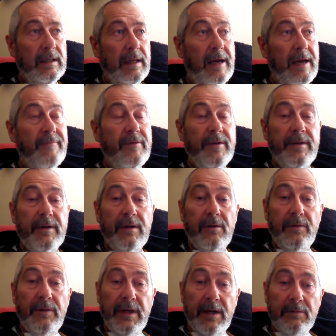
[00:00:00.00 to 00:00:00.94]
Everything
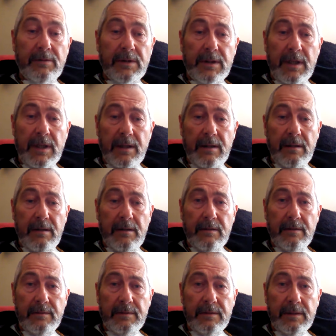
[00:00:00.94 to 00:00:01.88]
on the outside
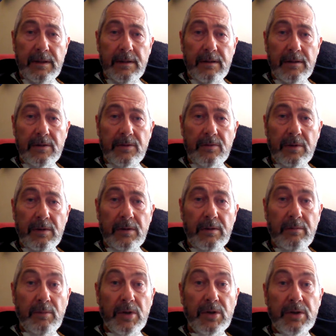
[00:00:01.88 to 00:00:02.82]
in this
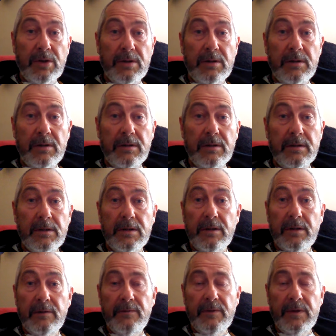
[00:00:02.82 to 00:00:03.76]
world must
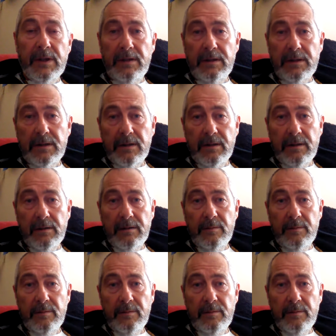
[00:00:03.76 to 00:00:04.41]
serve the inside,